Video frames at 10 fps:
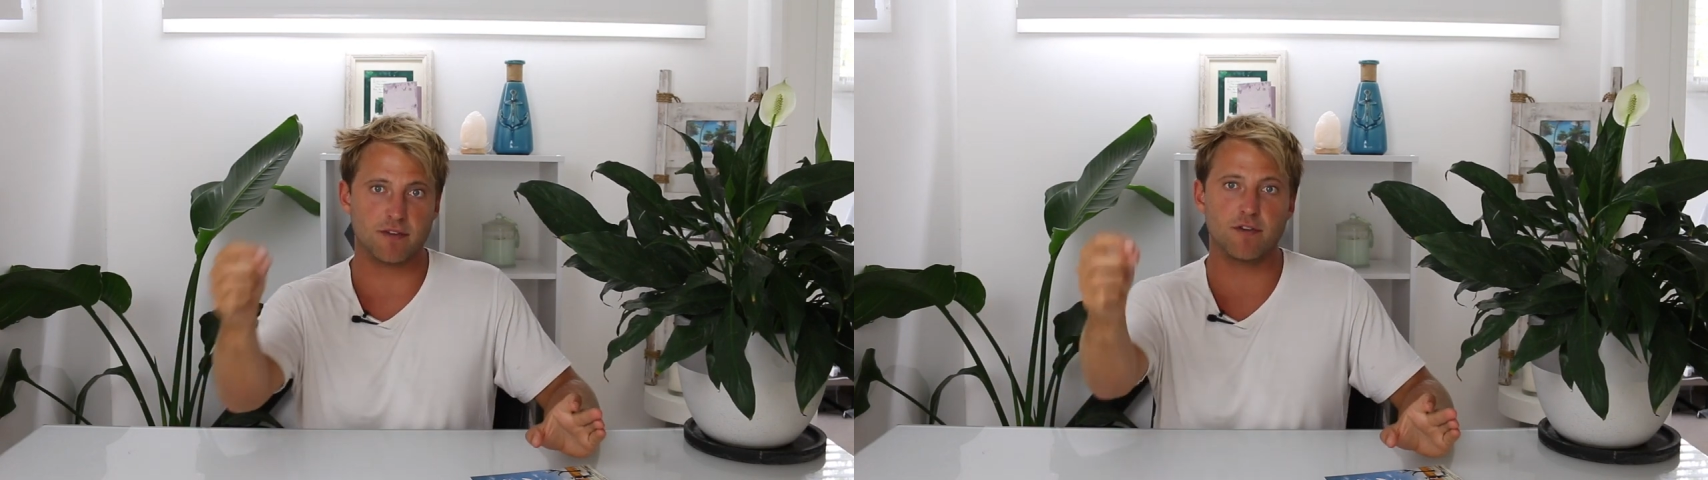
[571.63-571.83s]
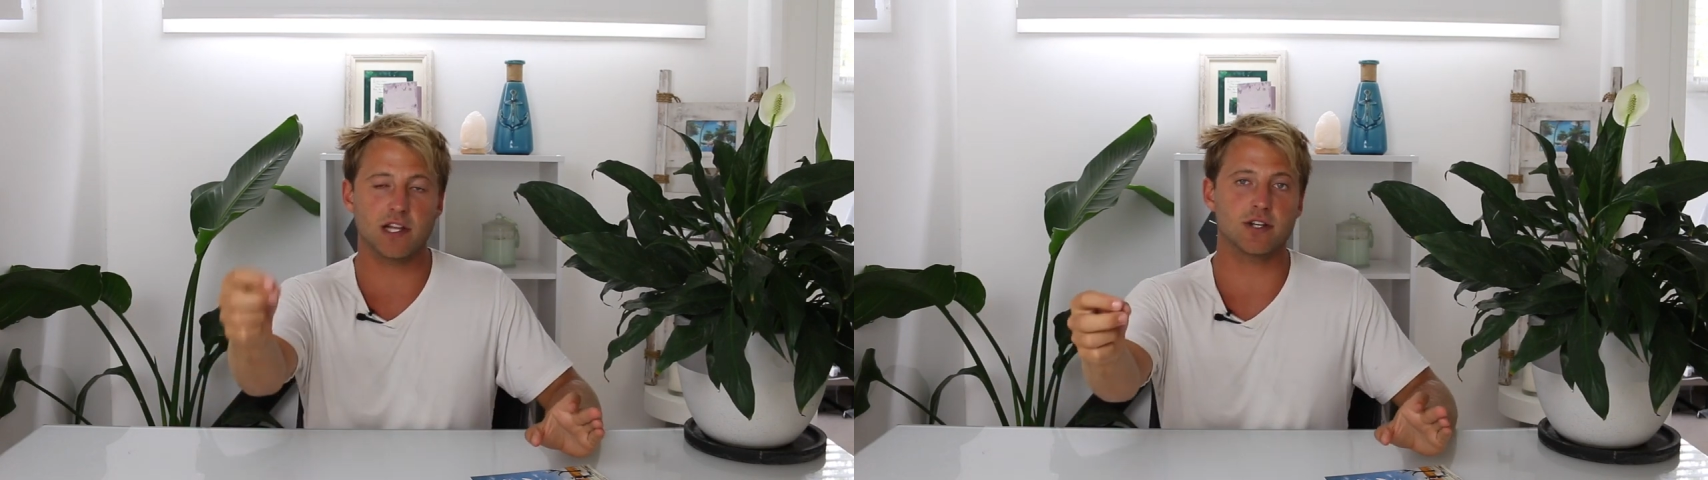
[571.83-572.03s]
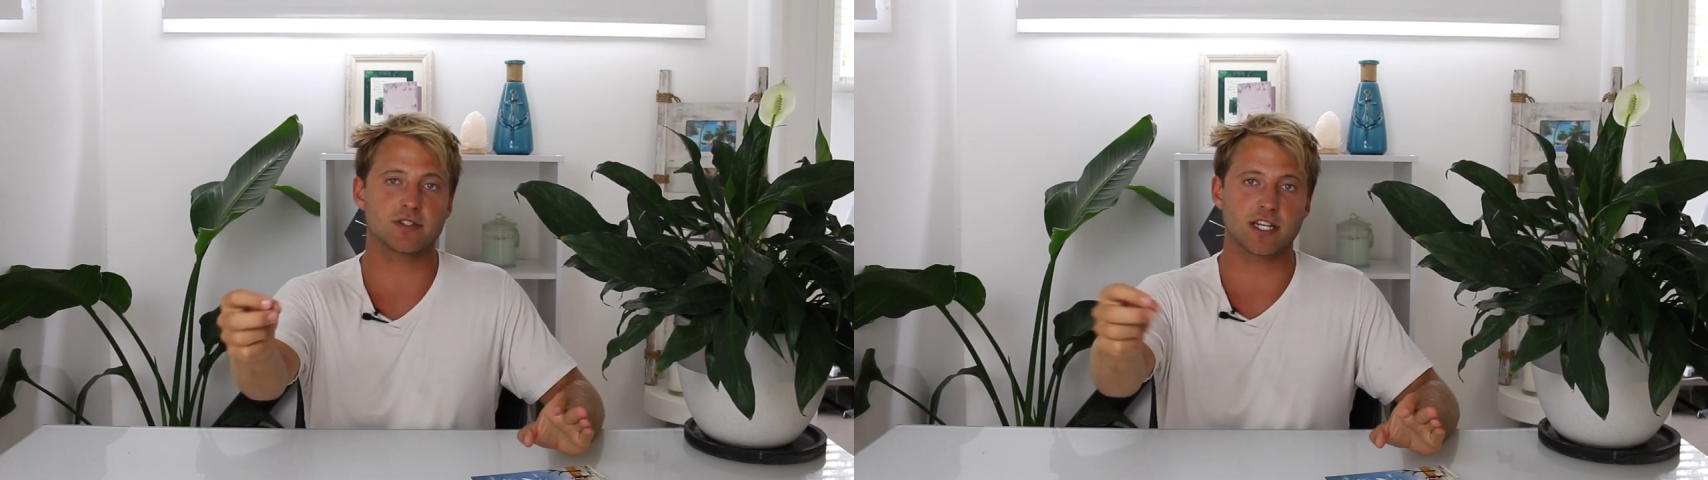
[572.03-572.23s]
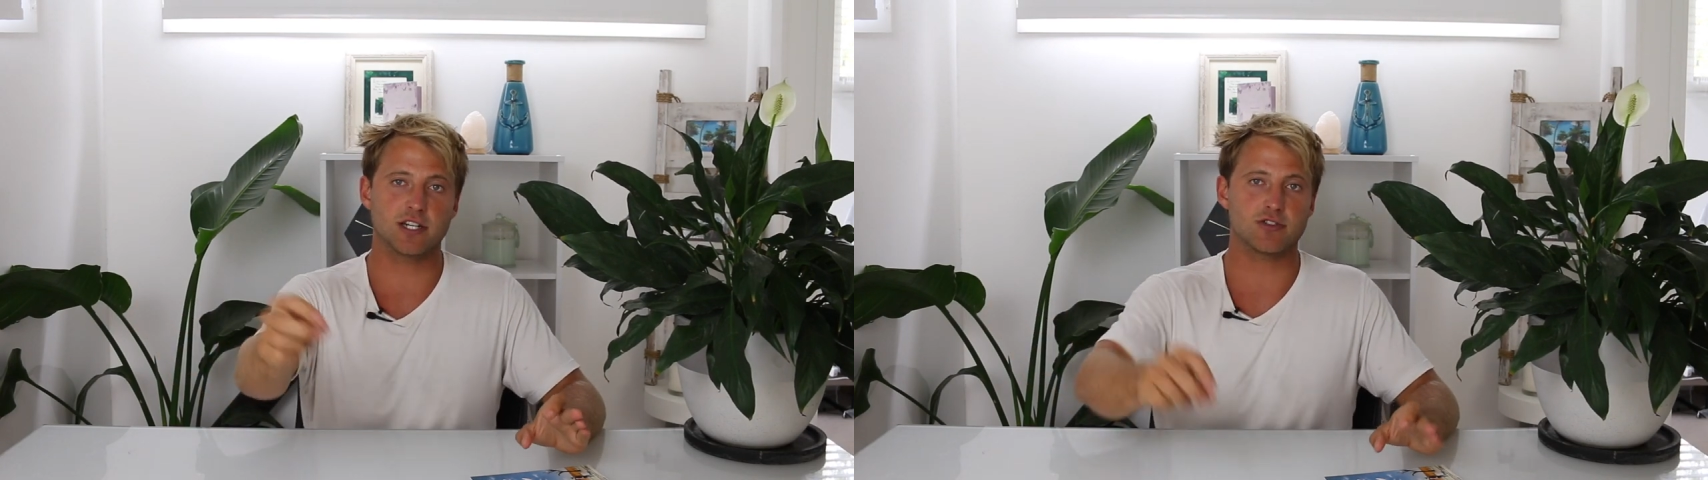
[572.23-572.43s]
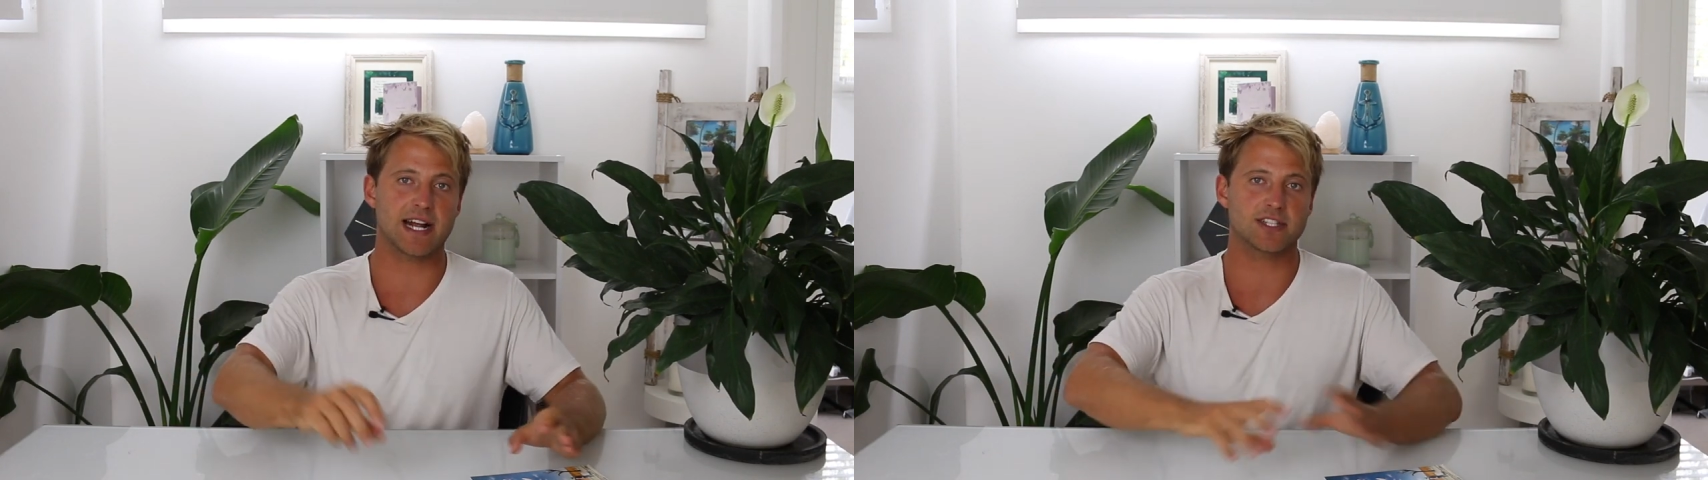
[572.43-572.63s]
that follows
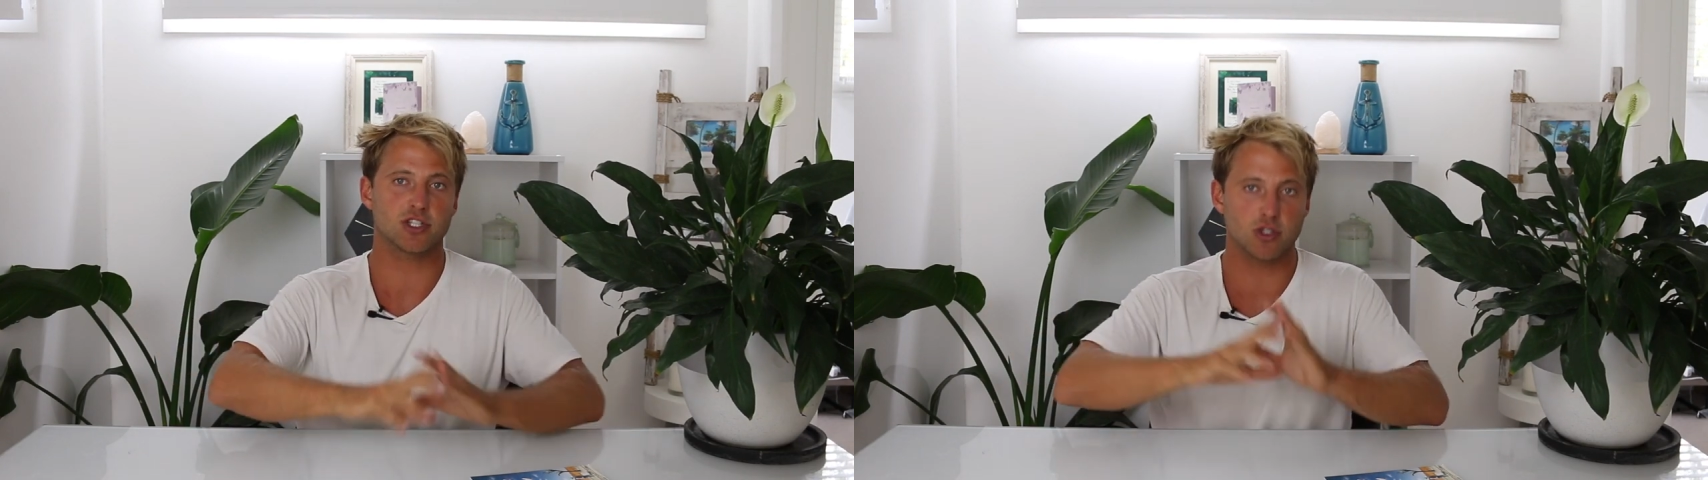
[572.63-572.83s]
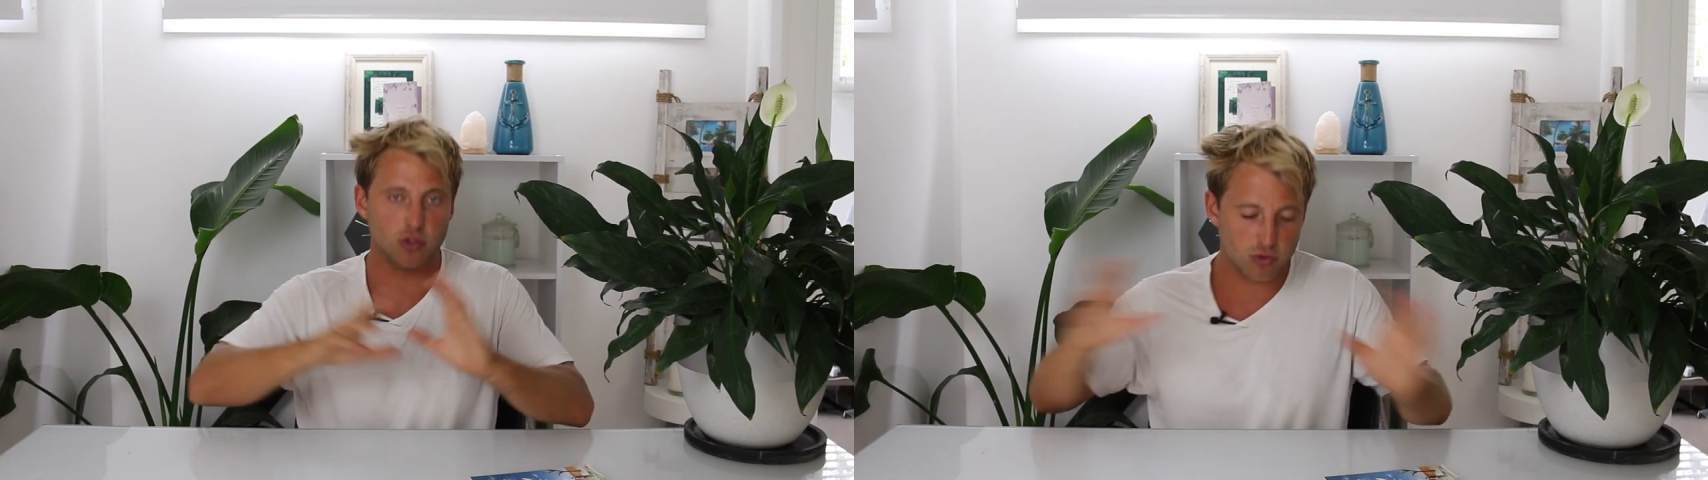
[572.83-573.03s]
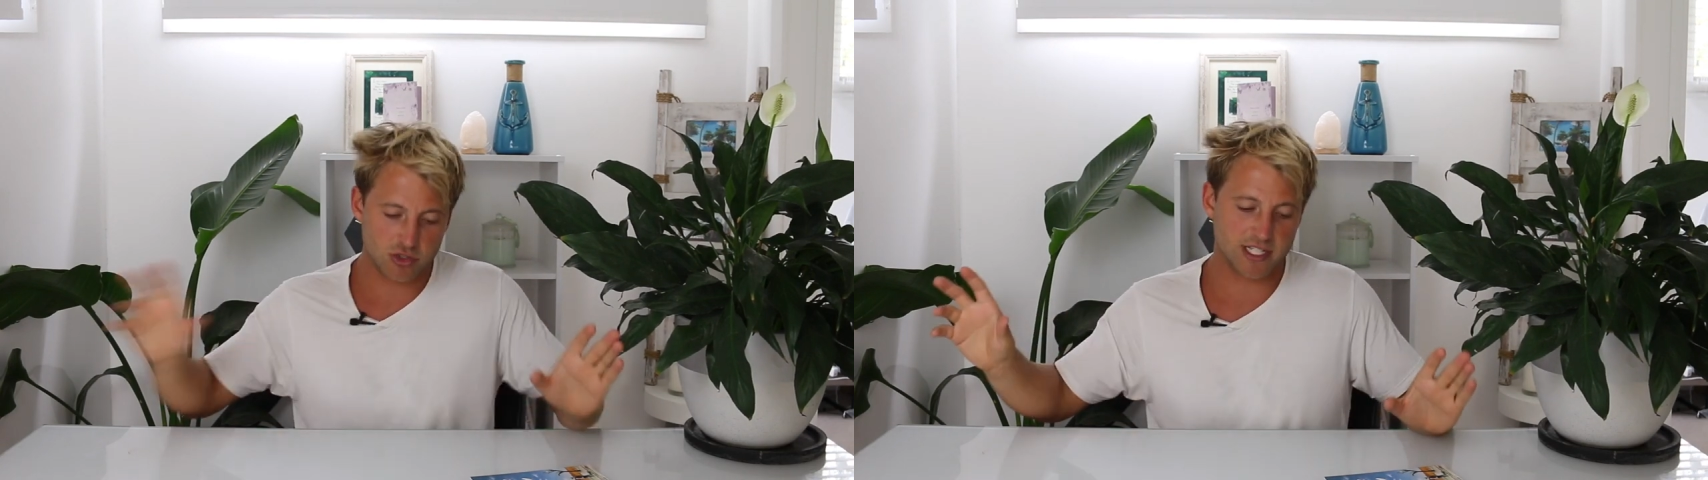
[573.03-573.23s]
can attract huge